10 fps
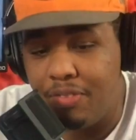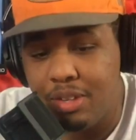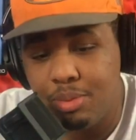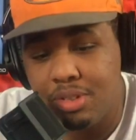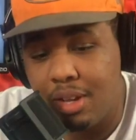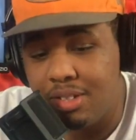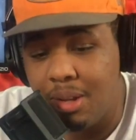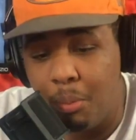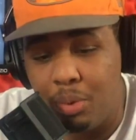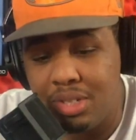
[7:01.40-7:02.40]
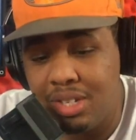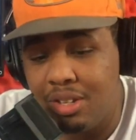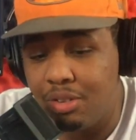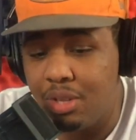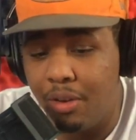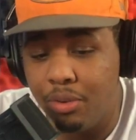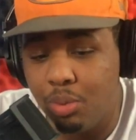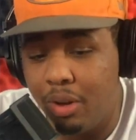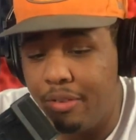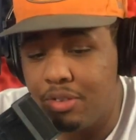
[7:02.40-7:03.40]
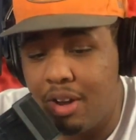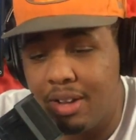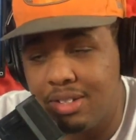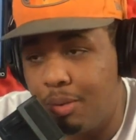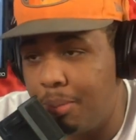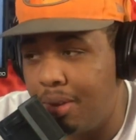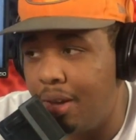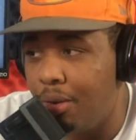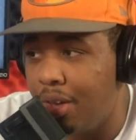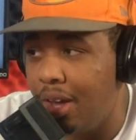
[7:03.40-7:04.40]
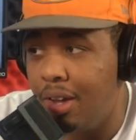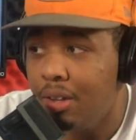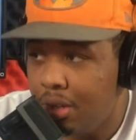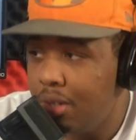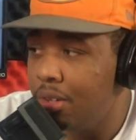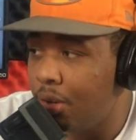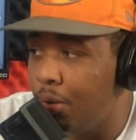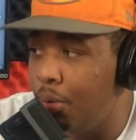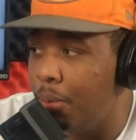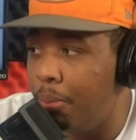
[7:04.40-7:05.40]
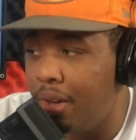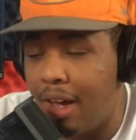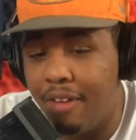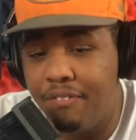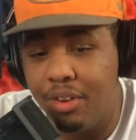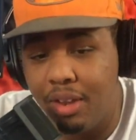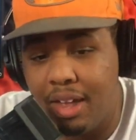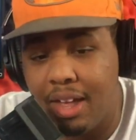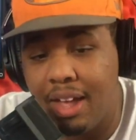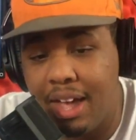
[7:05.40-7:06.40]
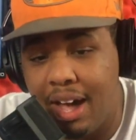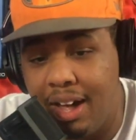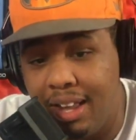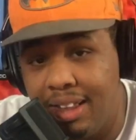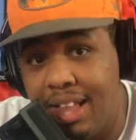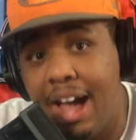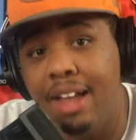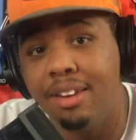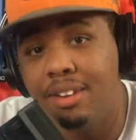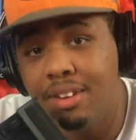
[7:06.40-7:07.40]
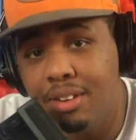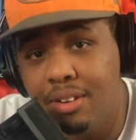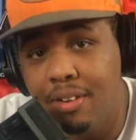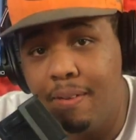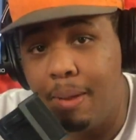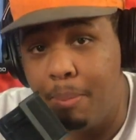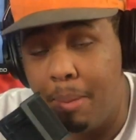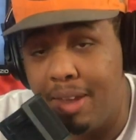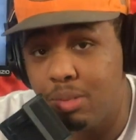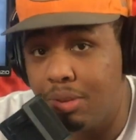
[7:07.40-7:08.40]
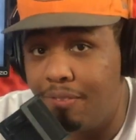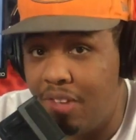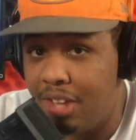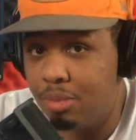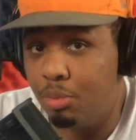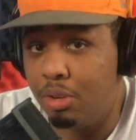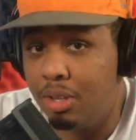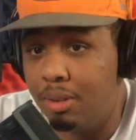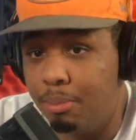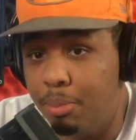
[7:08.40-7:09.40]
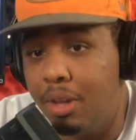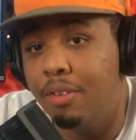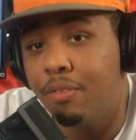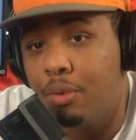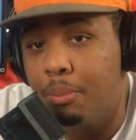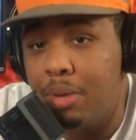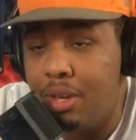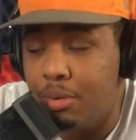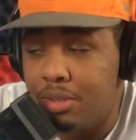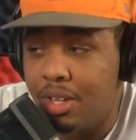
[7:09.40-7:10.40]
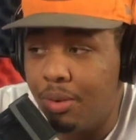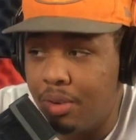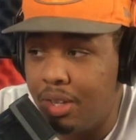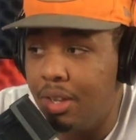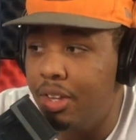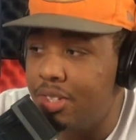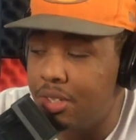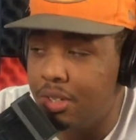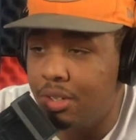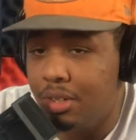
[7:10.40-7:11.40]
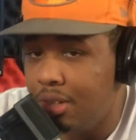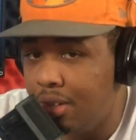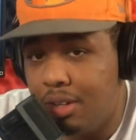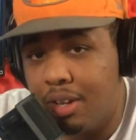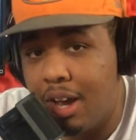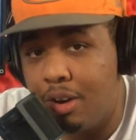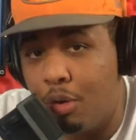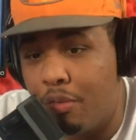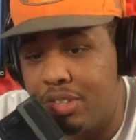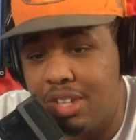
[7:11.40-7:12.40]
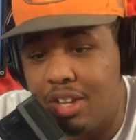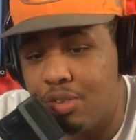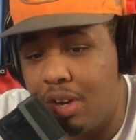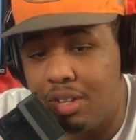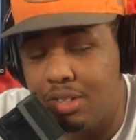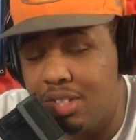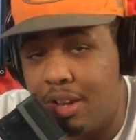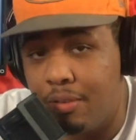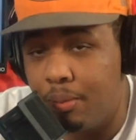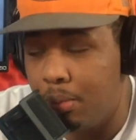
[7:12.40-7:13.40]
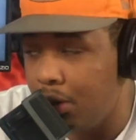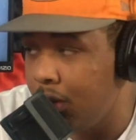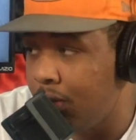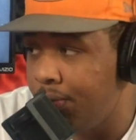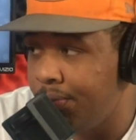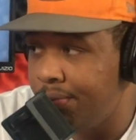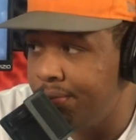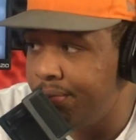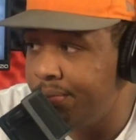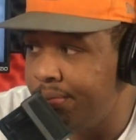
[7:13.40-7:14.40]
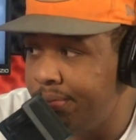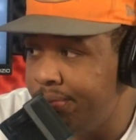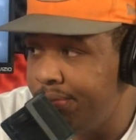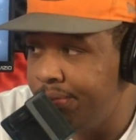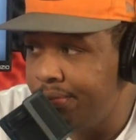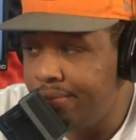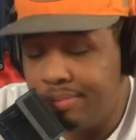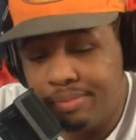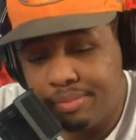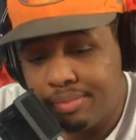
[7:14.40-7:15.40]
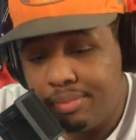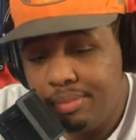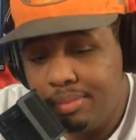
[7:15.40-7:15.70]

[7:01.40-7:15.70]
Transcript: if this was like something with ten or twelve tracks, I would be like, okay, cool, but I felt like I got a lot, and maybe that's what the fans wanted, but for me, who's not really a listener, kind of oversaturated the sound for me. Final thoughts,